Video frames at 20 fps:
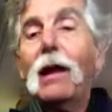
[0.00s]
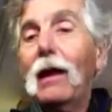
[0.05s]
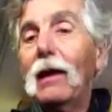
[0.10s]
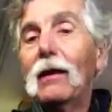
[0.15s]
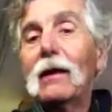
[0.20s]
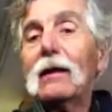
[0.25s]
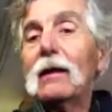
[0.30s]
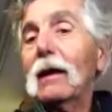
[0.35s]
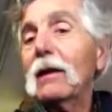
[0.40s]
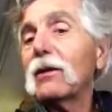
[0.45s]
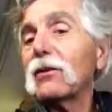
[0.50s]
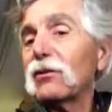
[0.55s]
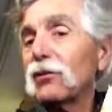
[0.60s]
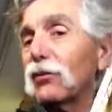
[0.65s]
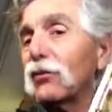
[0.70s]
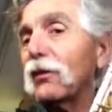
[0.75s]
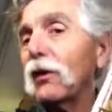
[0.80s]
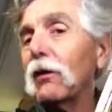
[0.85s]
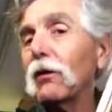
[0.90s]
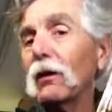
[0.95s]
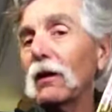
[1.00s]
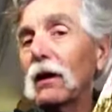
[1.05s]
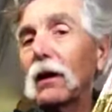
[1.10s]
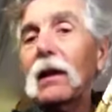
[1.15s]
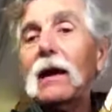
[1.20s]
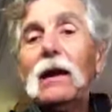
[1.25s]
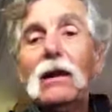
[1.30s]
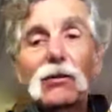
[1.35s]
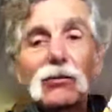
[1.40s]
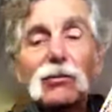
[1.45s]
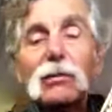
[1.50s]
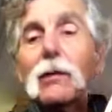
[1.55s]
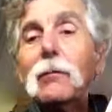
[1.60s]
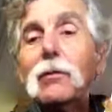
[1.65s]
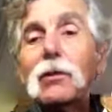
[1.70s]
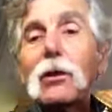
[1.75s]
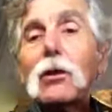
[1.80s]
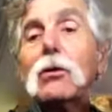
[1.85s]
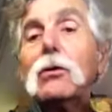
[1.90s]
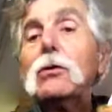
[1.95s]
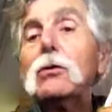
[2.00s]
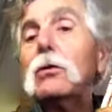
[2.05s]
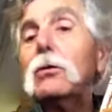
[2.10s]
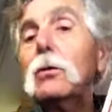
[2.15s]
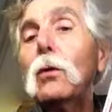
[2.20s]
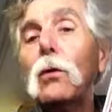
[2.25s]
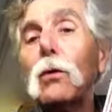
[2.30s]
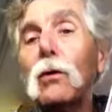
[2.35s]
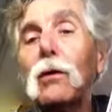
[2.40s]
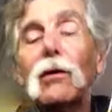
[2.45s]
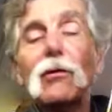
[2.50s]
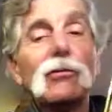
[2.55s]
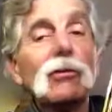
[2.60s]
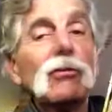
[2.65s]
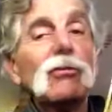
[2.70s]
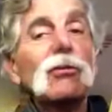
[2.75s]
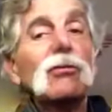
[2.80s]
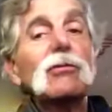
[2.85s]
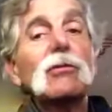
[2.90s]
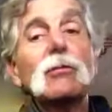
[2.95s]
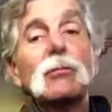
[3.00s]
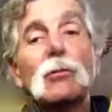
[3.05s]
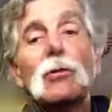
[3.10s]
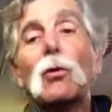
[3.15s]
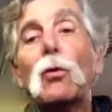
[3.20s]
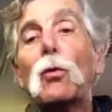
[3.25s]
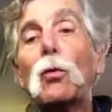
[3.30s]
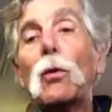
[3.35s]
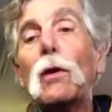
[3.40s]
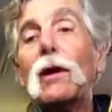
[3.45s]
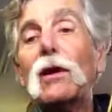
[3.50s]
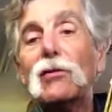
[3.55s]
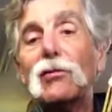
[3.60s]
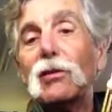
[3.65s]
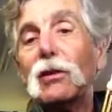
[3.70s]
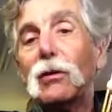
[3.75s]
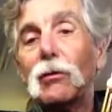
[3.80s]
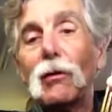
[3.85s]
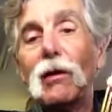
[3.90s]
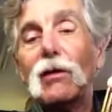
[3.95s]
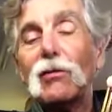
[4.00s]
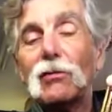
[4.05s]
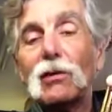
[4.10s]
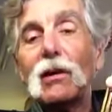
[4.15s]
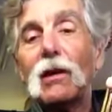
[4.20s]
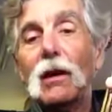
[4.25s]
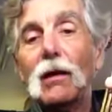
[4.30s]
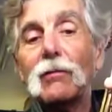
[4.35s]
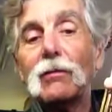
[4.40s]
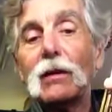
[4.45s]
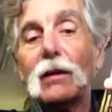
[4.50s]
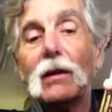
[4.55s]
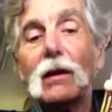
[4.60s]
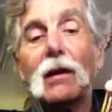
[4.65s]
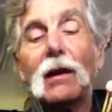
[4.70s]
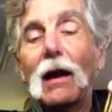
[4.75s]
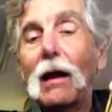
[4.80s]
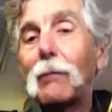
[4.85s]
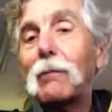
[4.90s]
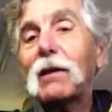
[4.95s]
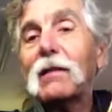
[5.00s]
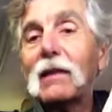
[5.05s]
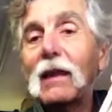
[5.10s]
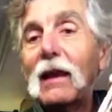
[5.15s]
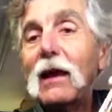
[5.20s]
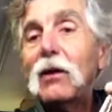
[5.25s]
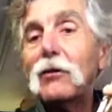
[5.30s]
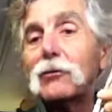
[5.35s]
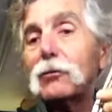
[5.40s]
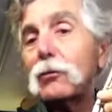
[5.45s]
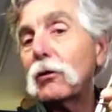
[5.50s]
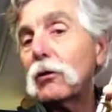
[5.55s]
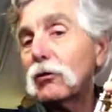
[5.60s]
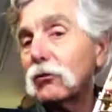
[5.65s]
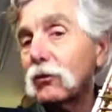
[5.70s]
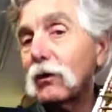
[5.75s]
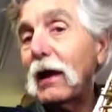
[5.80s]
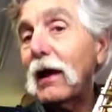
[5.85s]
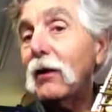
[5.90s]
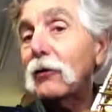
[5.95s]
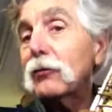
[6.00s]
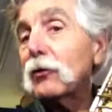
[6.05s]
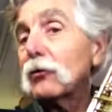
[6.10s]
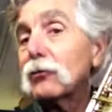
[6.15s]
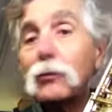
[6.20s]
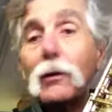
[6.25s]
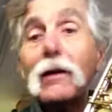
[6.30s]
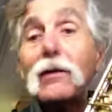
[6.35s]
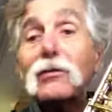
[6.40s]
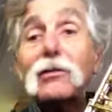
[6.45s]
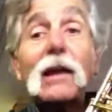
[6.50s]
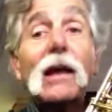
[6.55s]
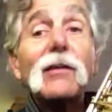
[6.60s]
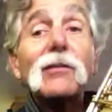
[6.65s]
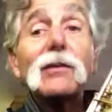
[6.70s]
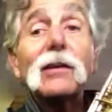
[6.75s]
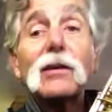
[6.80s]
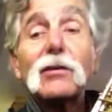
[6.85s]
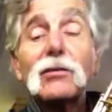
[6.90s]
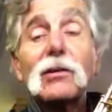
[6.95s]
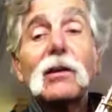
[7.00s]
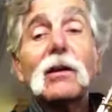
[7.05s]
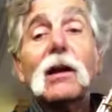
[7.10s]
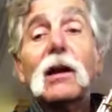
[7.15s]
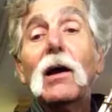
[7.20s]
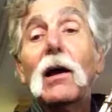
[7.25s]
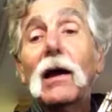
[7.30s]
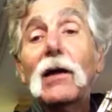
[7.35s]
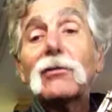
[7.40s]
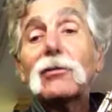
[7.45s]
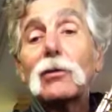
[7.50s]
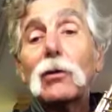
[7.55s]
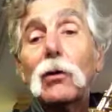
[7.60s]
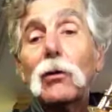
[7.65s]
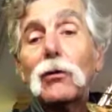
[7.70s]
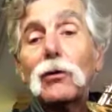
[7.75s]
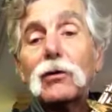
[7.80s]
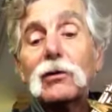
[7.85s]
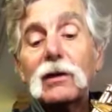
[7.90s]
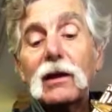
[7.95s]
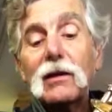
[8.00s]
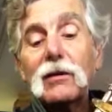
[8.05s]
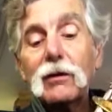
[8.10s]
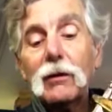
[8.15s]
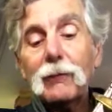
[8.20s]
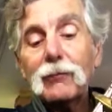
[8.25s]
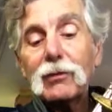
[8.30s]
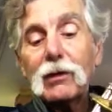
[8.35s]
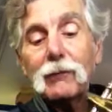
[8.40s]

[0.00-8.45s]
And again, it's fairly light. Some of the new horns are just crazy, crazy heavy. I mean, the altos are as heavy as an older tenor.